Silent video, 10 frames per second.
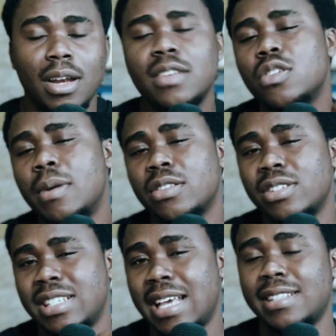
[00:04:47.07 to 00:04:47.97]
let's go back to
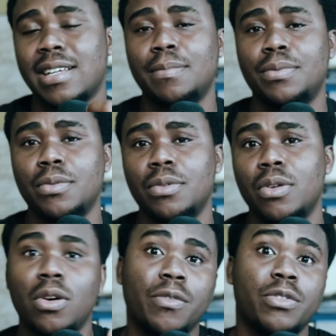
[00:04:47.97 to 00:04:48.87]
the example
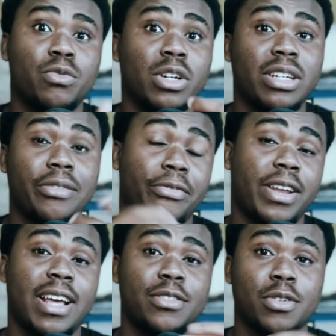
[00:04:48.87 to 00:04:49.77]
of the rolling a
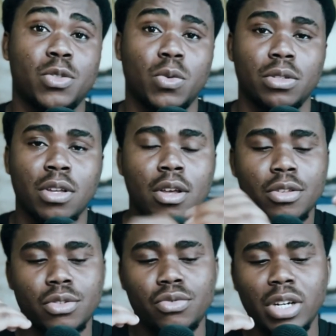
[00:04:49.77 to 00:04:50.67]
fair die just once.
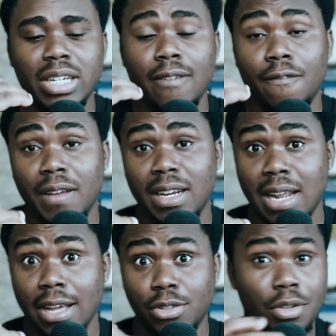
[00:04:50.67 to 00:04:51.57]
So rolling a fair
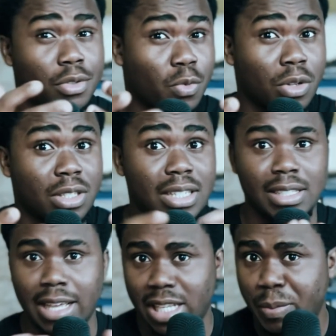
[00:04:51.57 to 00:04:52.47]
die just once
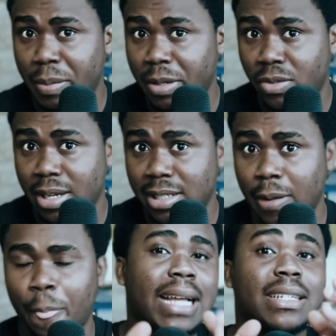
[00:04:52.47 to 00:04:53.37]
is the experiment right here.
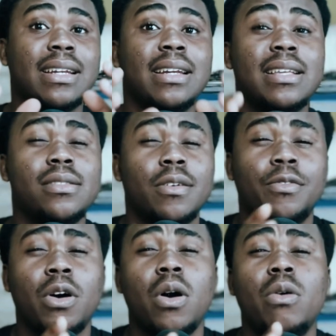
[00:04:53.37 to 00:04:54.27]
And the list
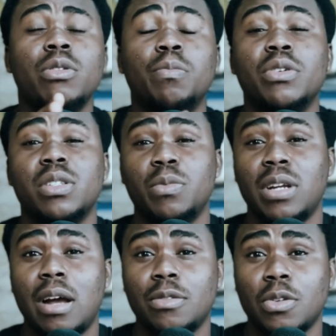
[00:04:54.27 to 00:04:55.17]
of all the possible
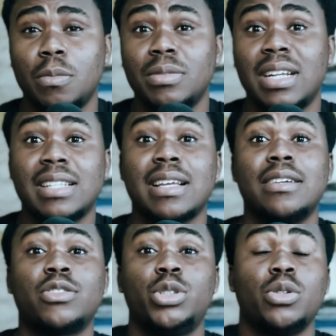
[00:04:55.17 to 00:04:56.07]
outcomes that
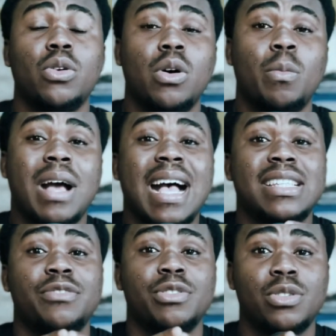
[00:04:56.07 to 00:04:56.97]
can show up
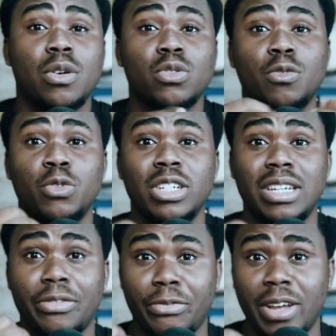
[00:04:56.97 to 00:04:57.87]
as a result of
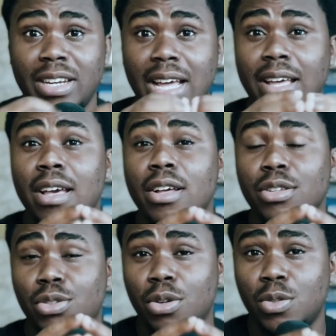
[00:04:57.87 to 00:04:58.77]
rolling a fair die
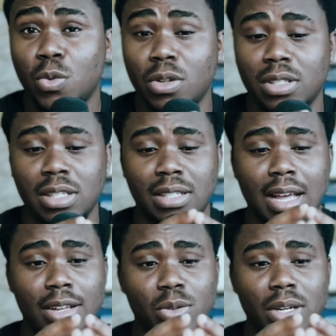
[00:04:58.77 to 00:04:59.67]
just once is
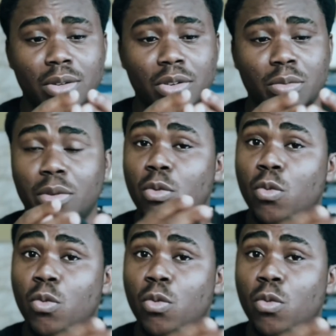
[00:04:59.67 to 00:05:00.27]
actually going to be